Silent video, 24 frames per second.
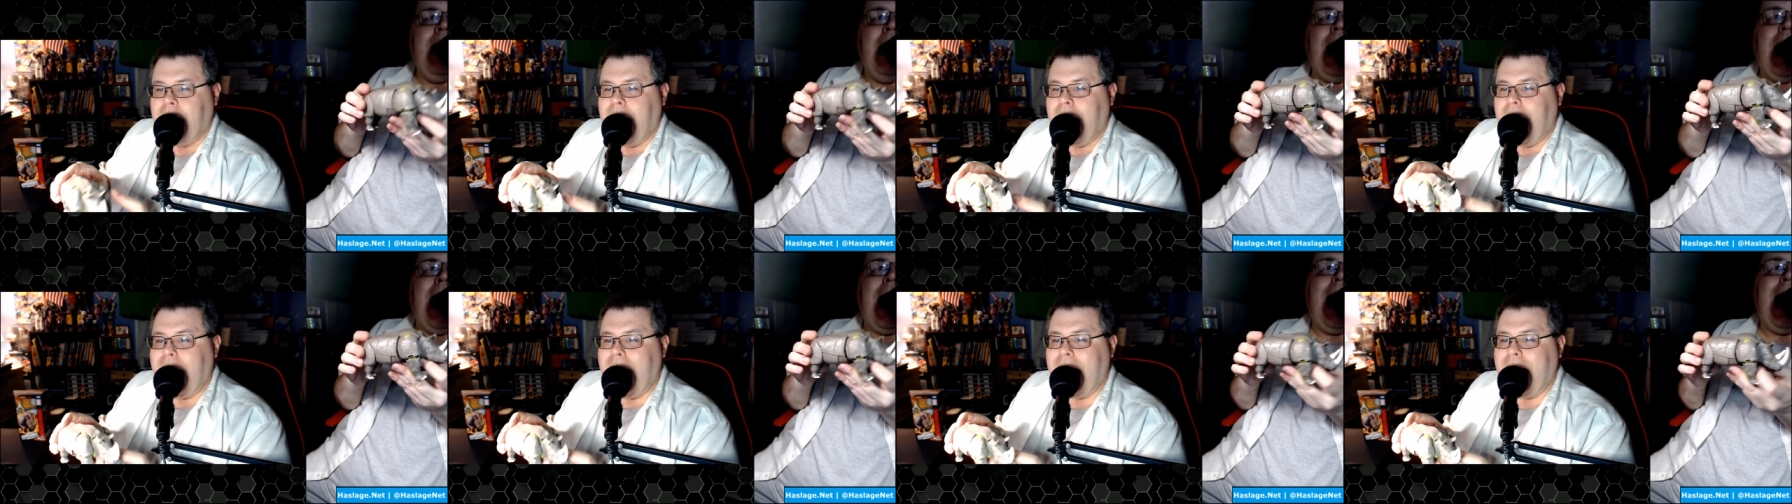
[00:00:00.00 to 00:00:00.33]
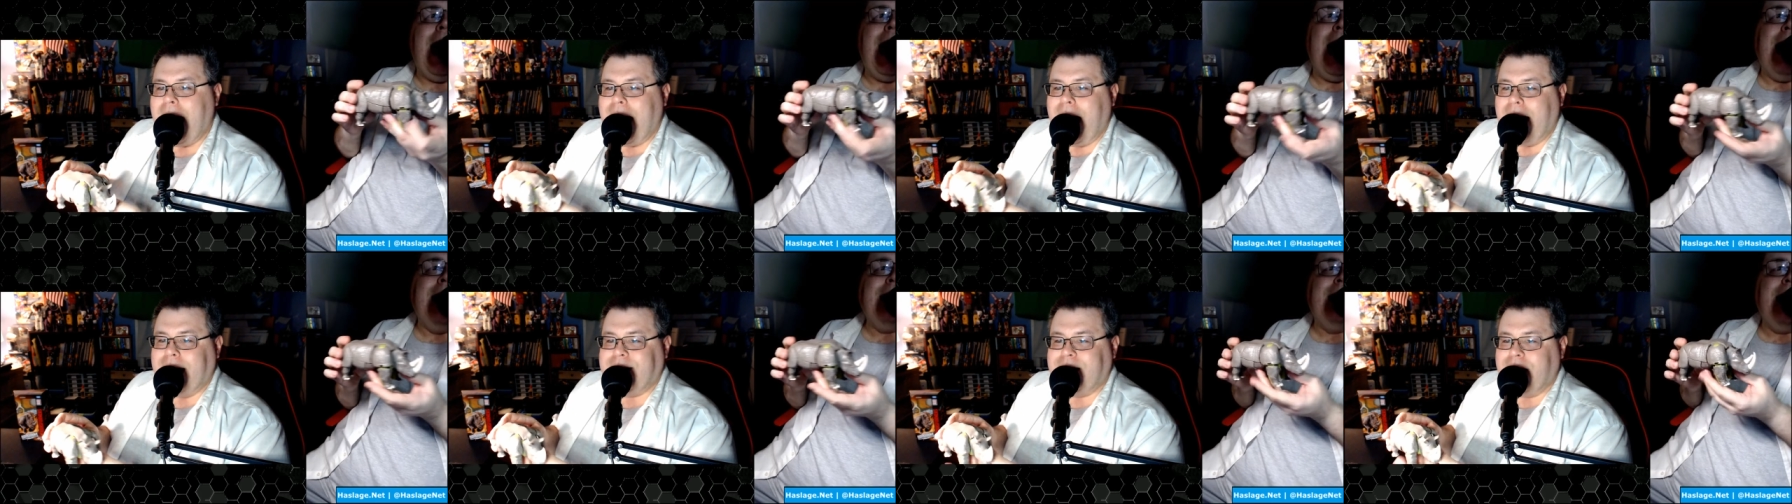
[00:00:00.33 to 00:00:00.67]

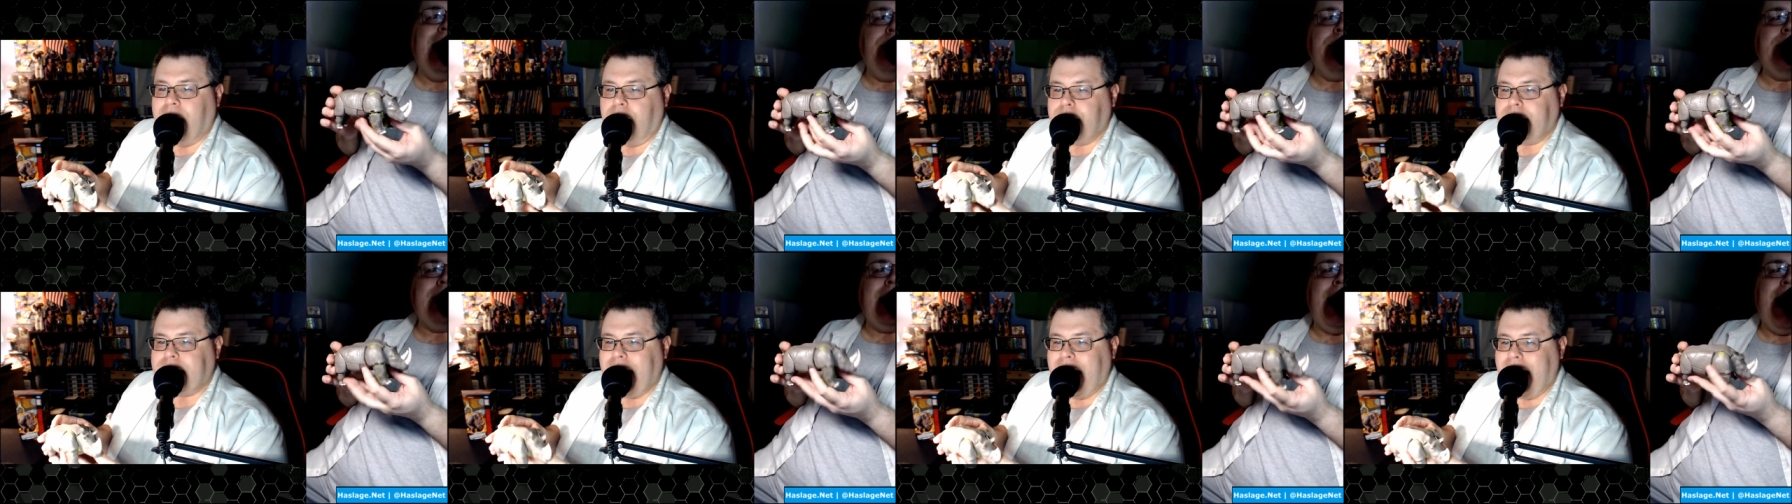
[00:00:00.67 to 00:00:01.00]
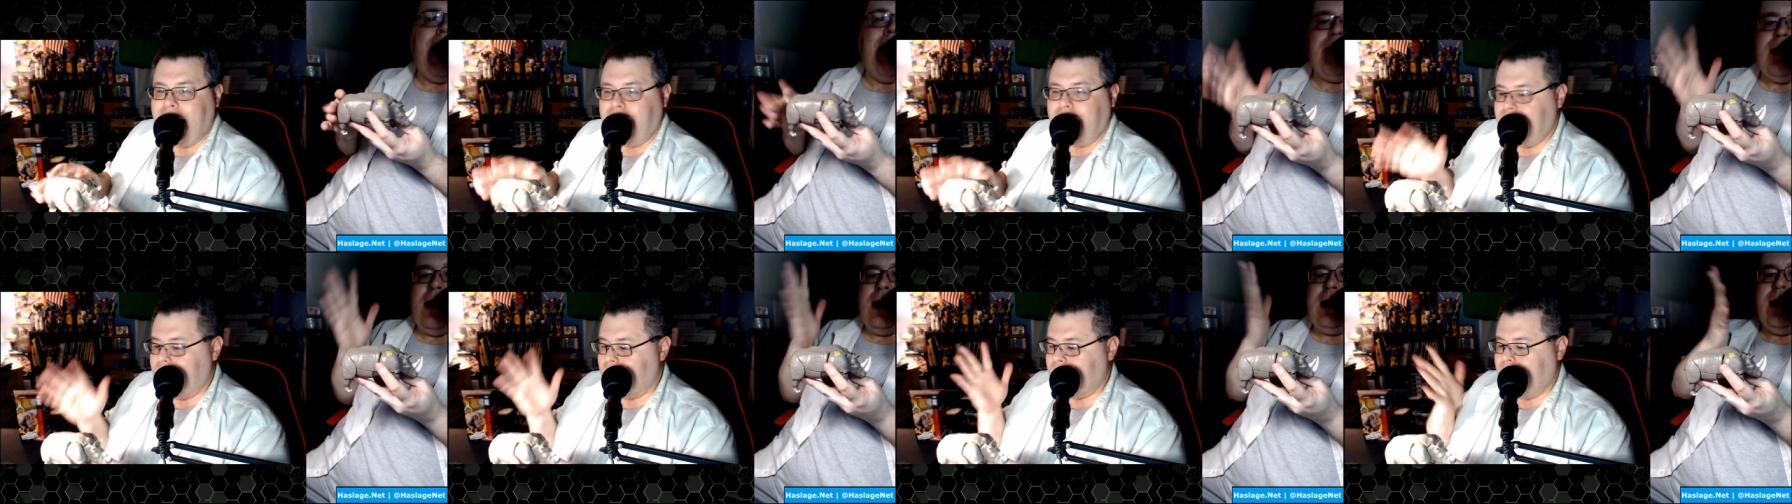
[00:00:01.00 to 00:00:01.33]
I don't
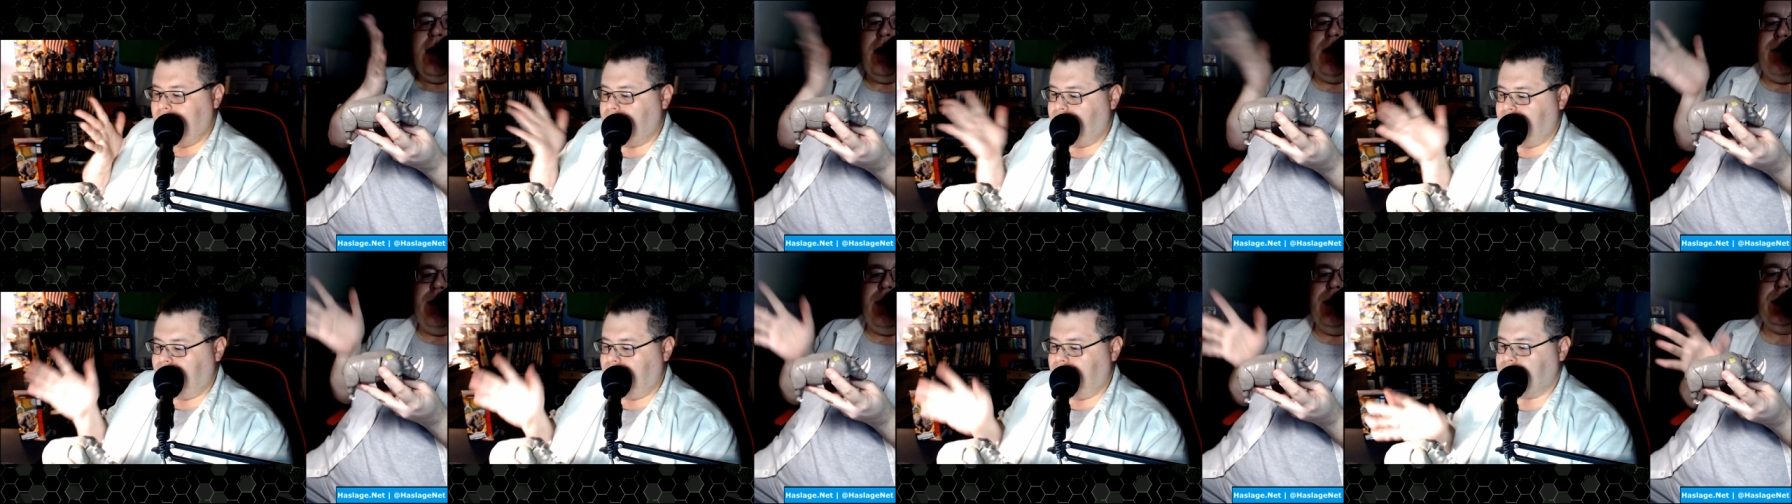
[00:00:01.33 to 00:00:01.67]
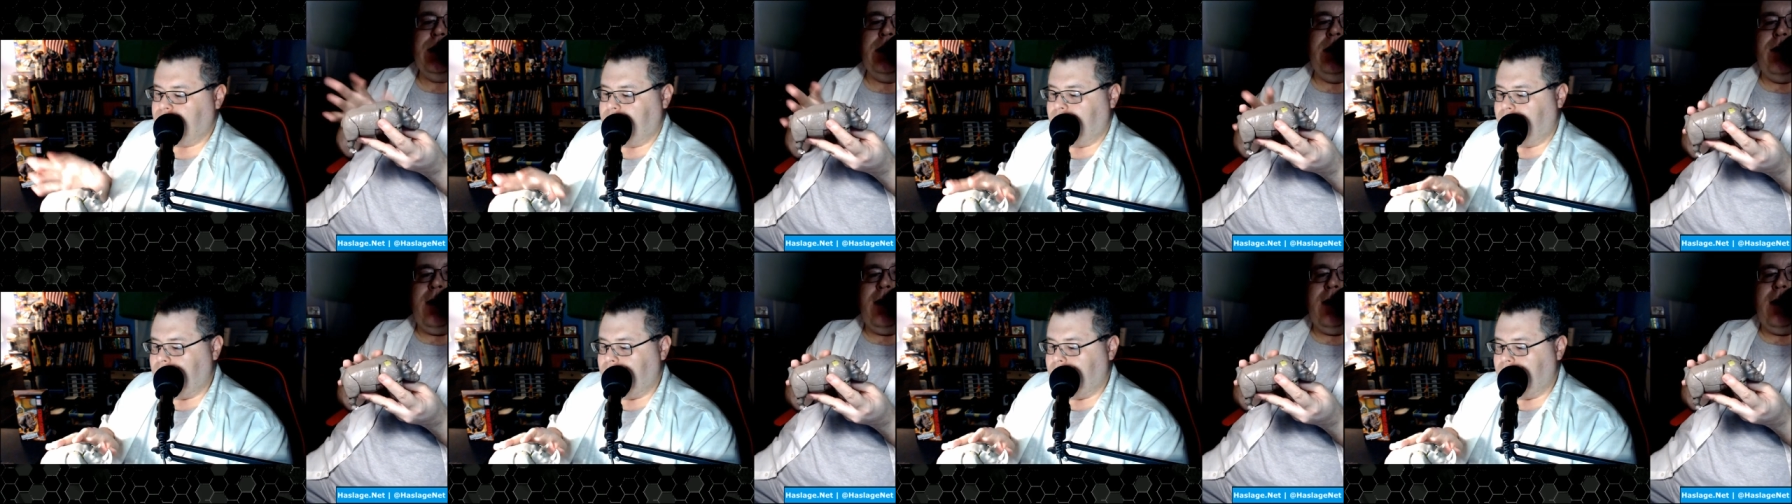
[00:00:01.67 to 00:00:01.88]
have any other version of